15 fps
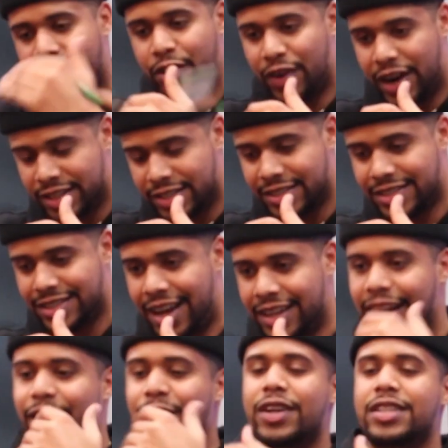digress.
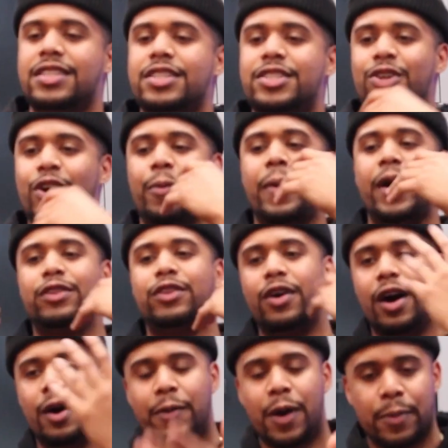Let's talk about
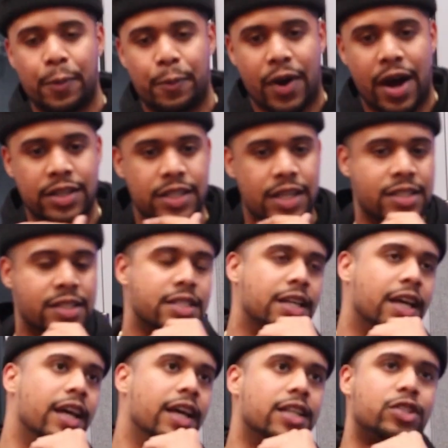the upcoming
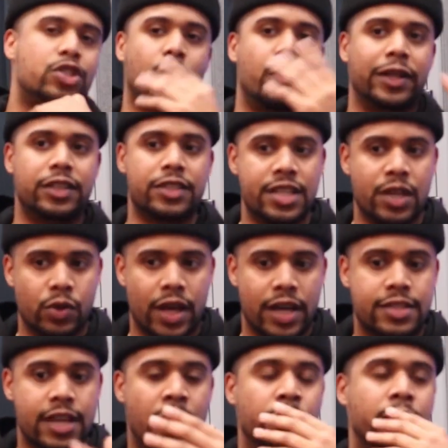projects. Let's talk about the single
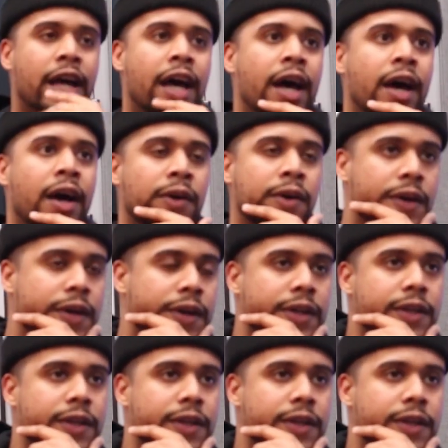that's out now.